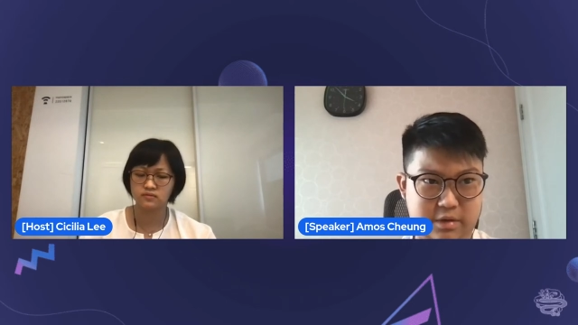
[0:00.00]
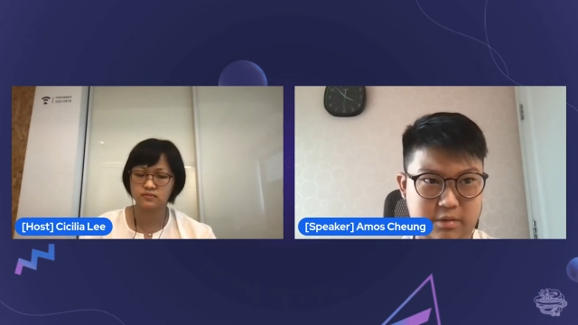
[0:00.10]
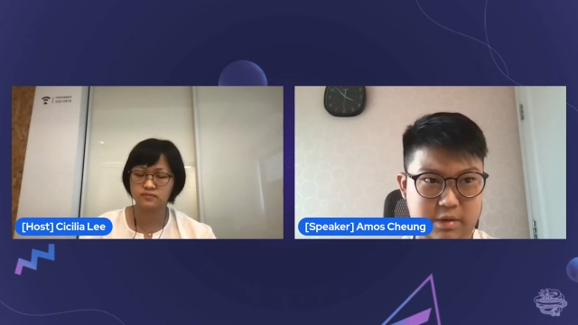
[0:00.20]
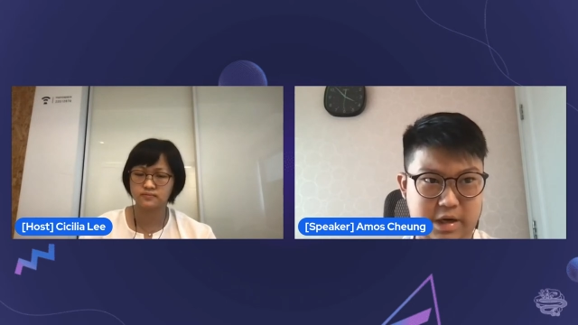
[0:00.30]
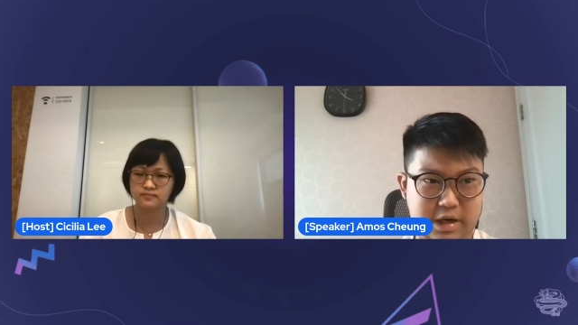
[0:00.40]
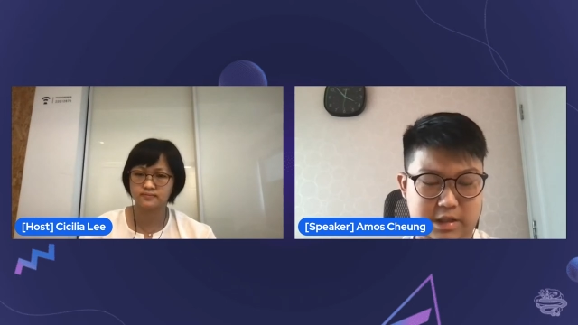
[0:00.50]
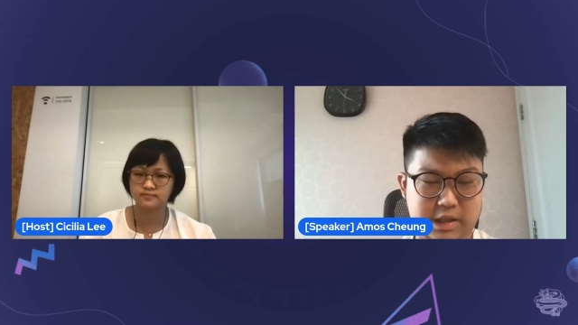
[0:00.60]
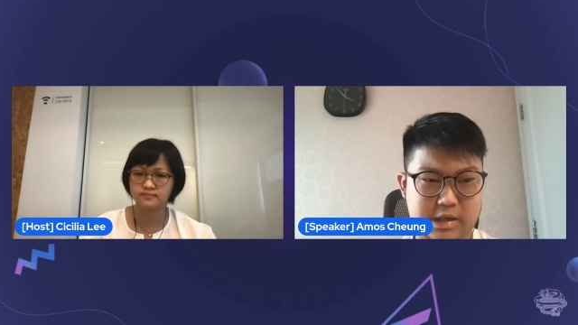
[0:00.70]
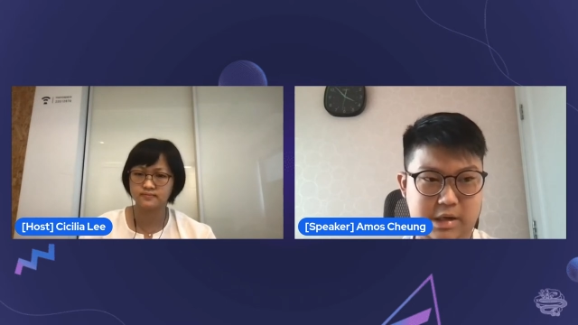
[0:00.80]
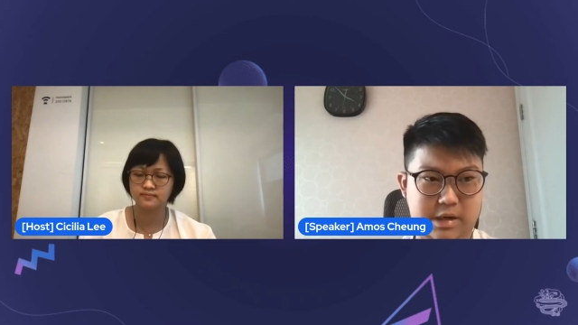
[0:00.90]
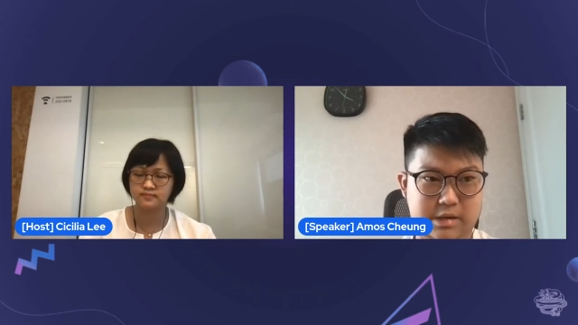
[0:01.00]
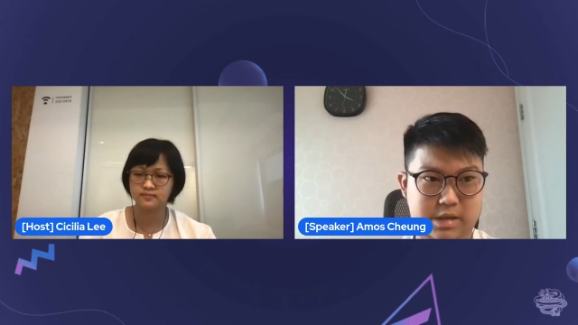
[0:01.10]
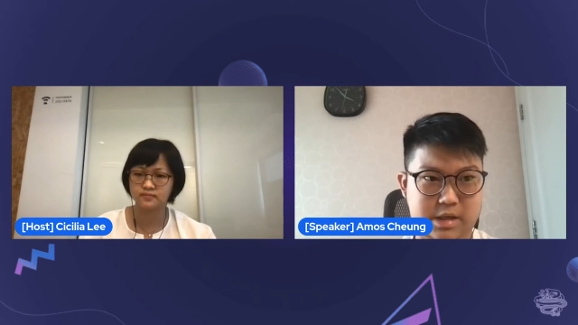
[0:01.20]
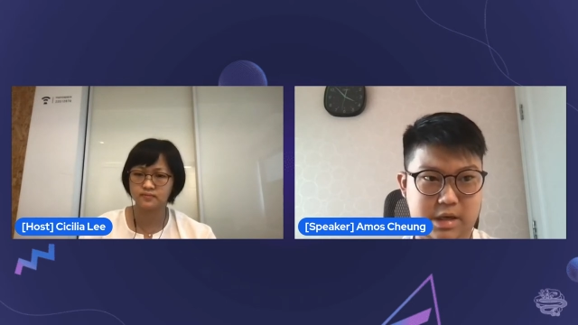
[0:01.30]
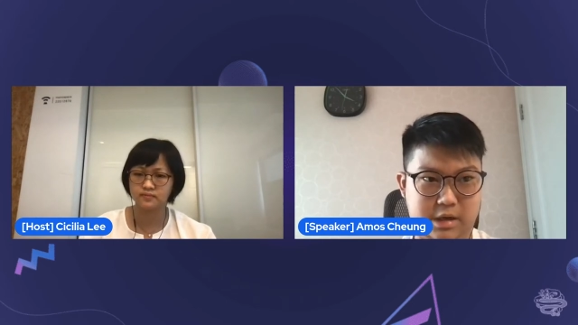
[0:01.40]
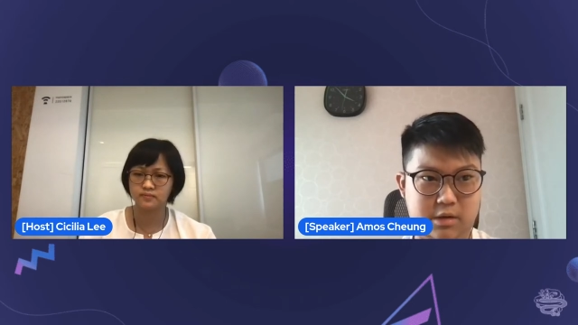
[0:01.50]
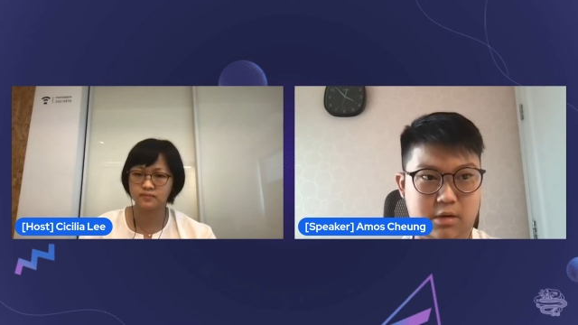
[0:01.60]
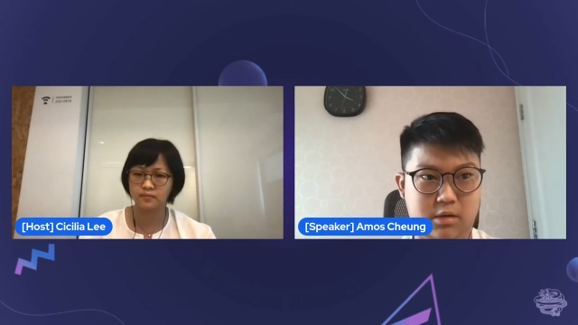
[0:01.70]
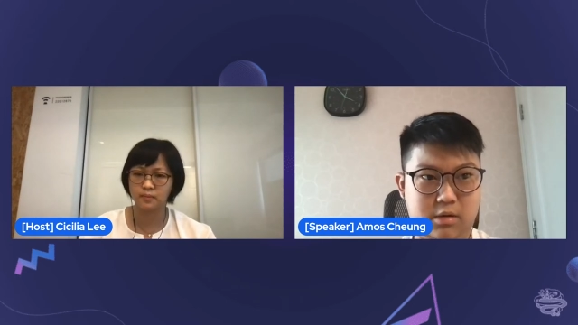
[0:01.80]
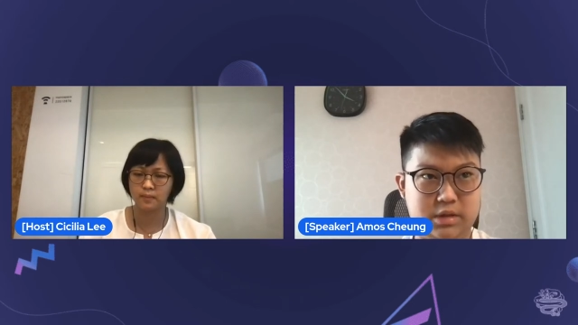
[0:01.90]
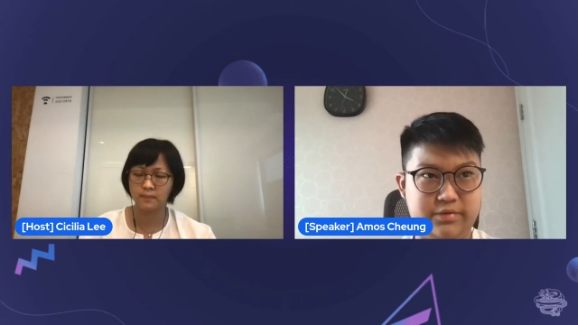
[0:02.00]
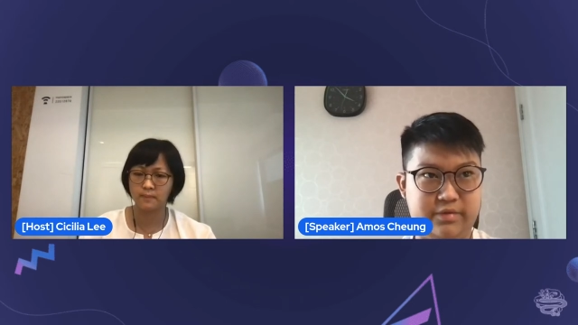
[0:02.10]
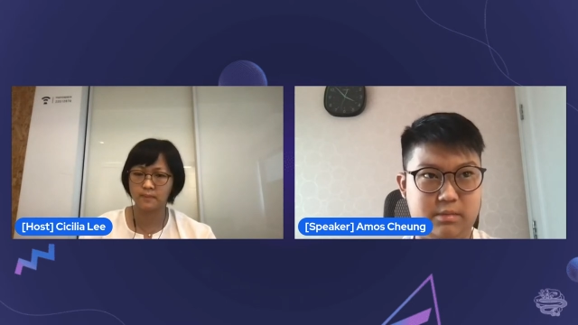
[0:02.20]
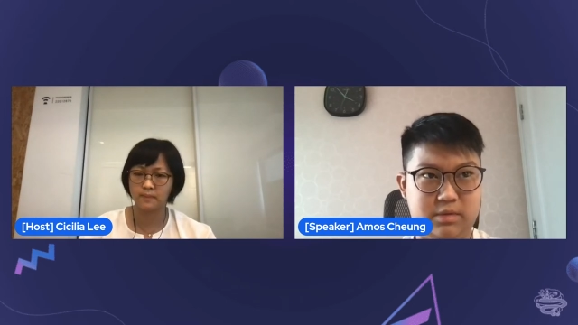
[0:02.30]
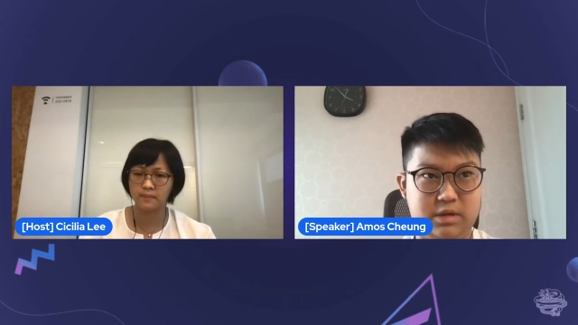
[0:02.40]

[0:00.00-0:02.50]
Speaker 1: when I attended a course from